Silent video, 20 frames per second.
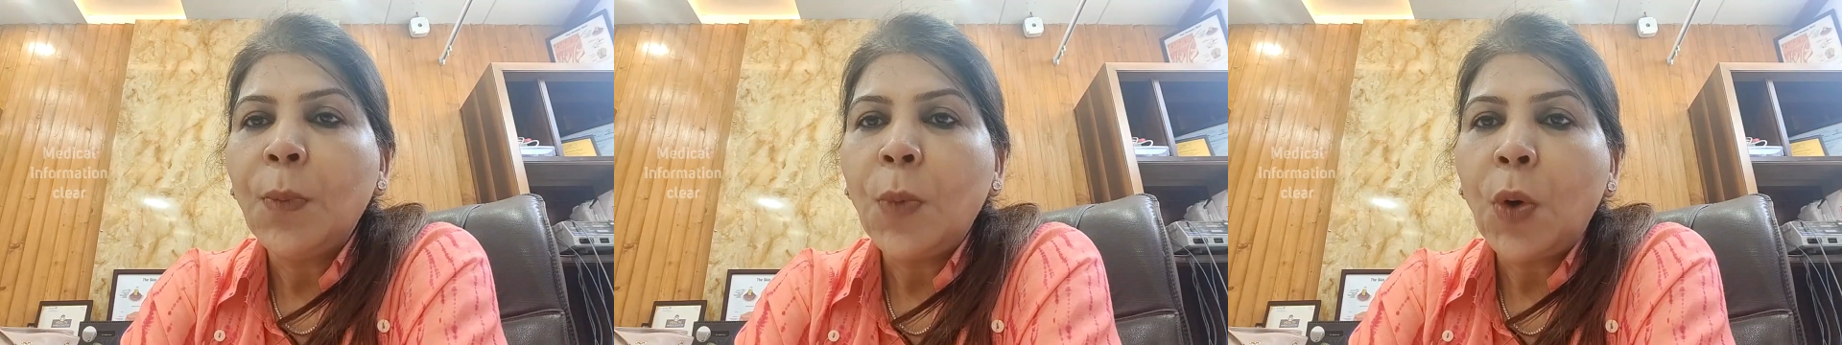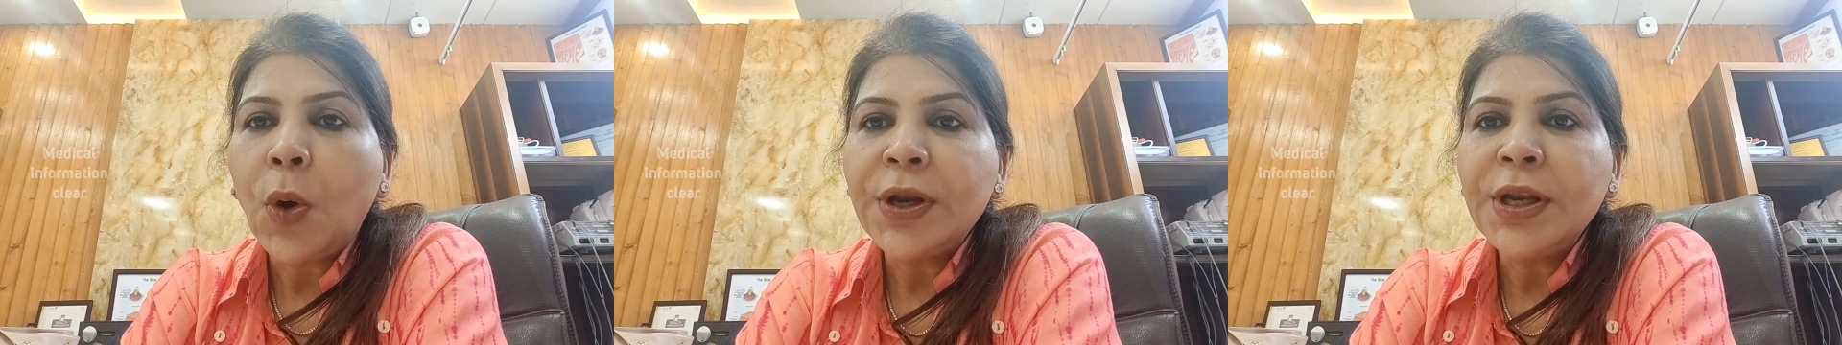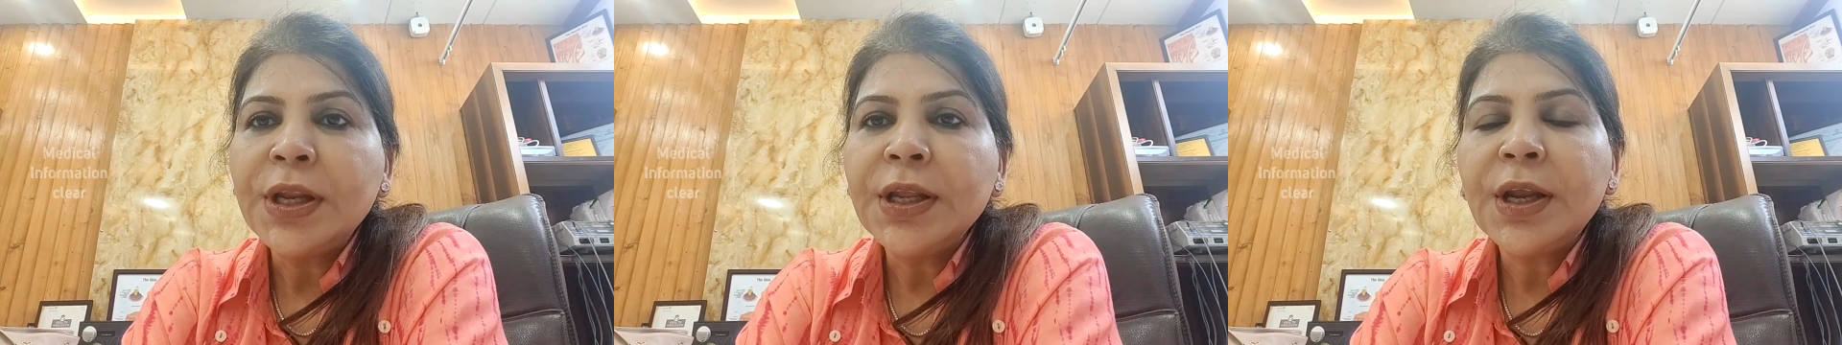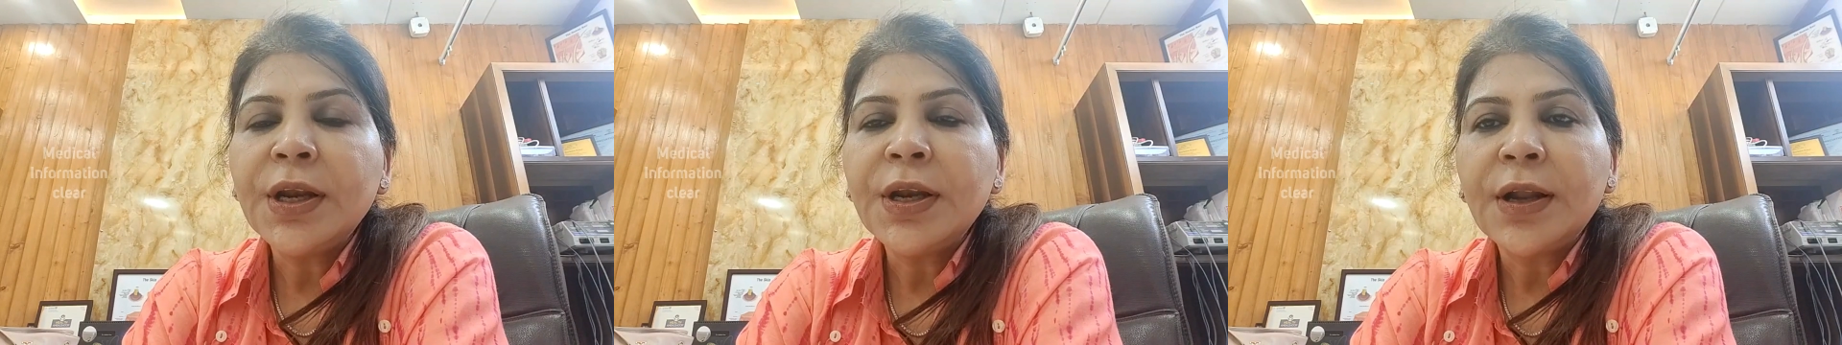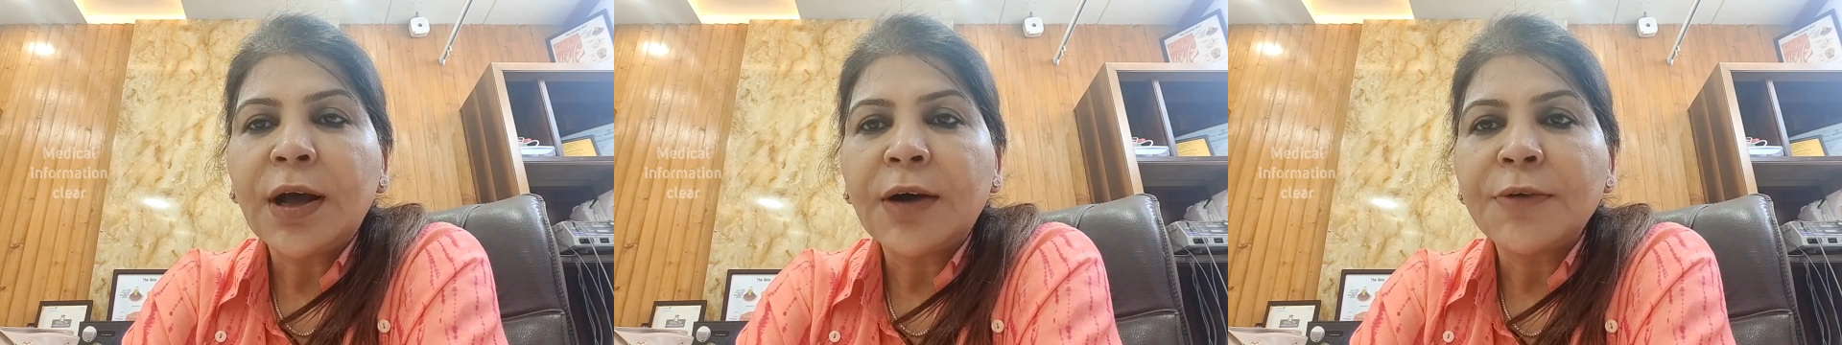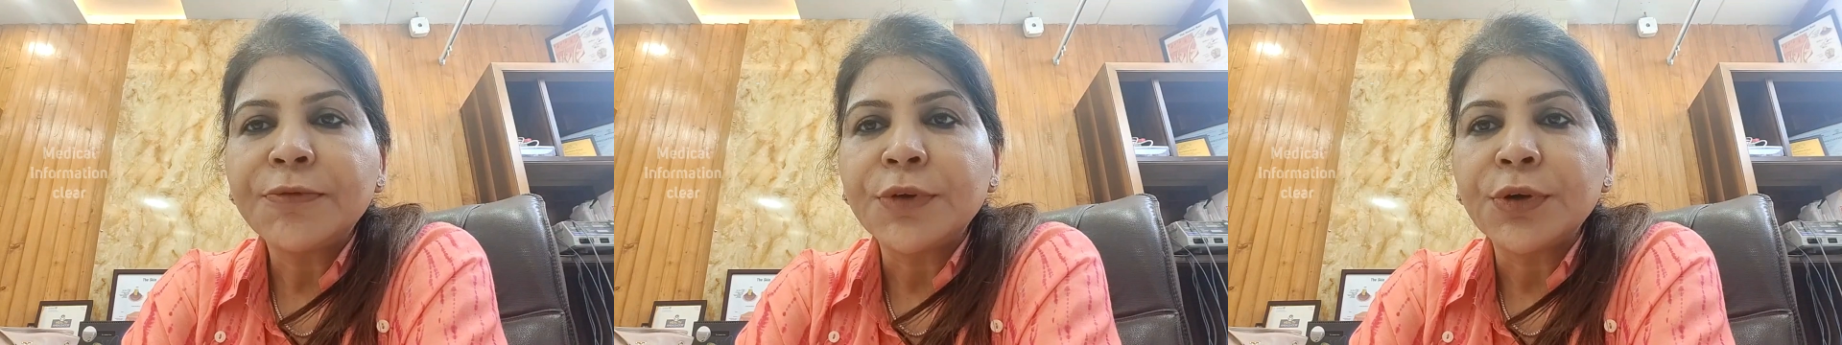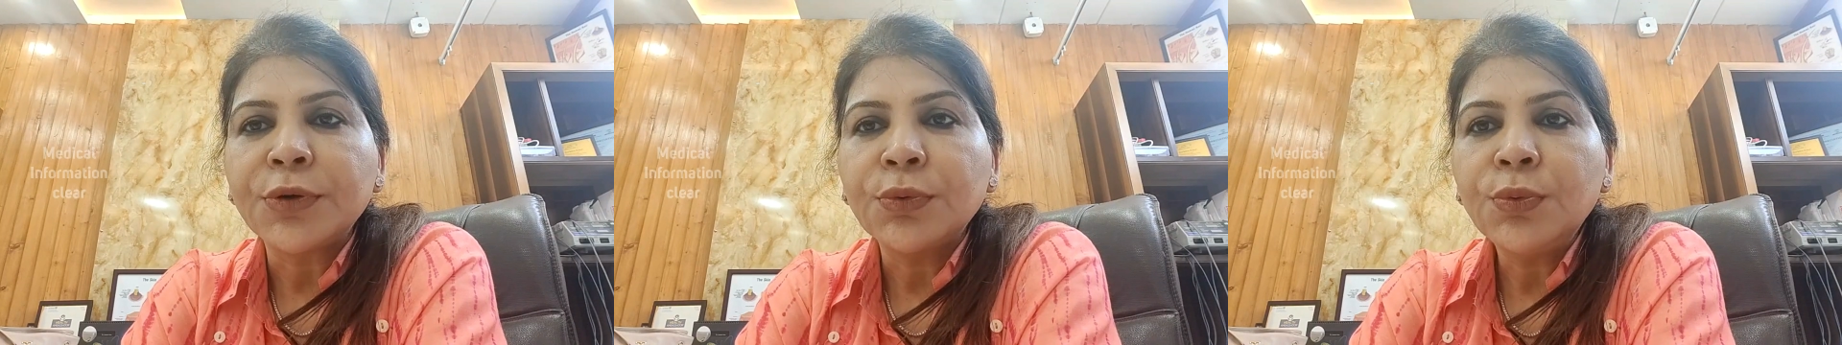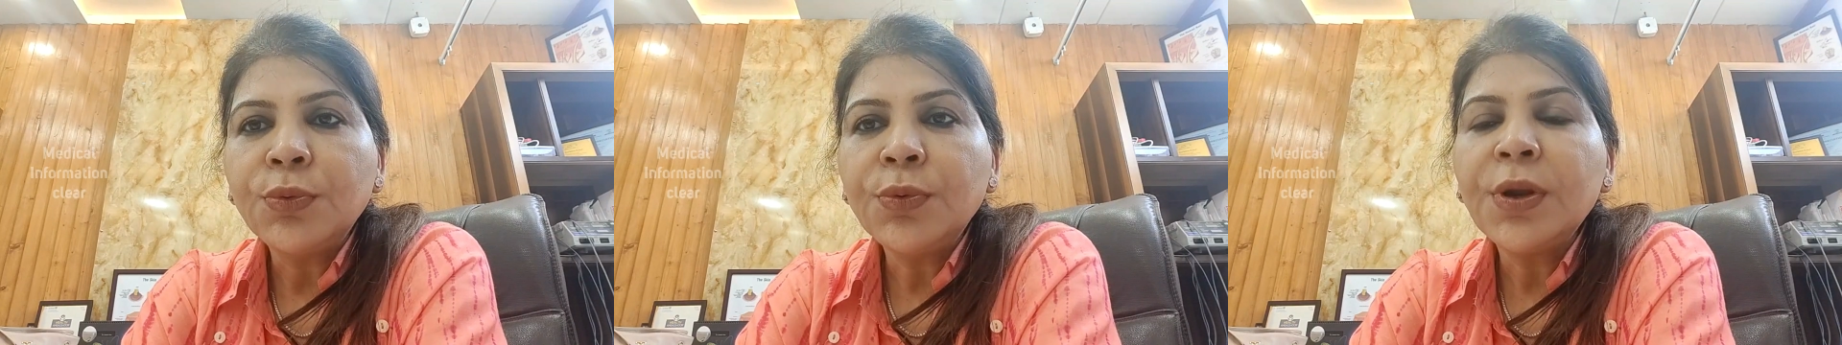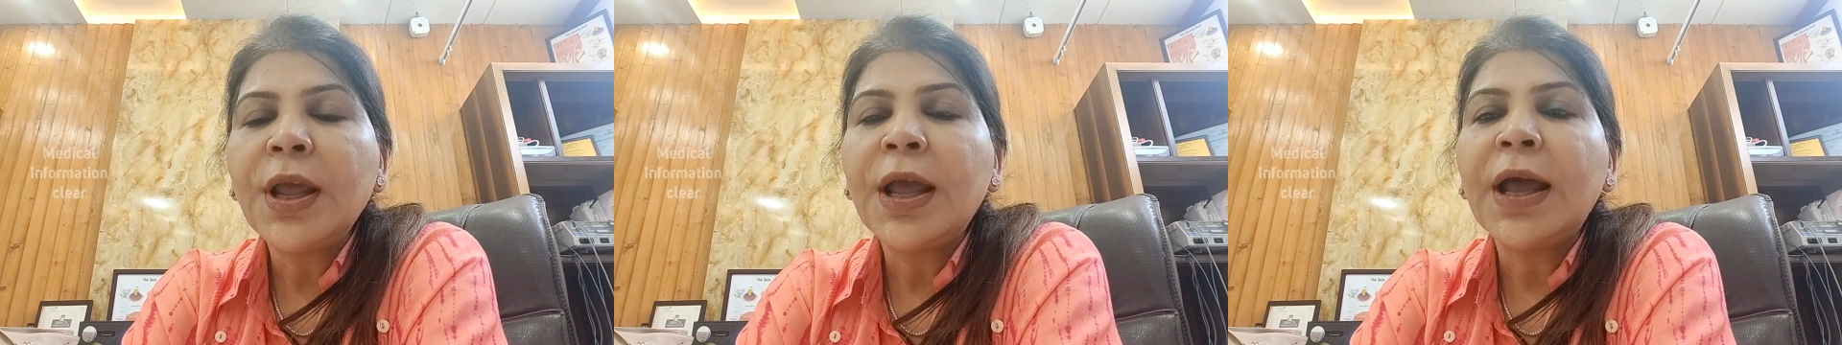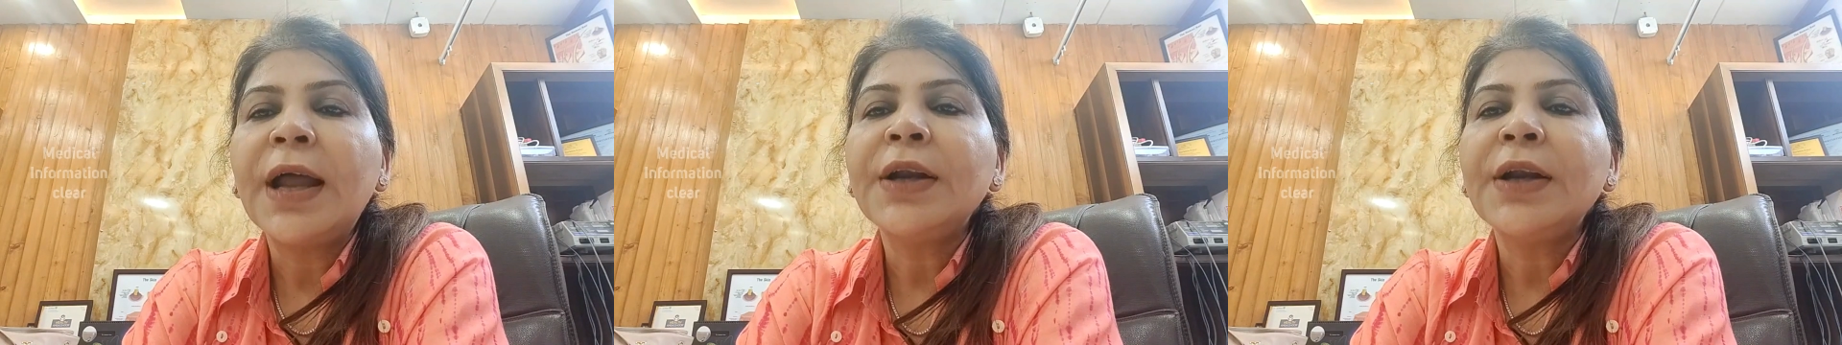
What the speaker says: morning and afternoon,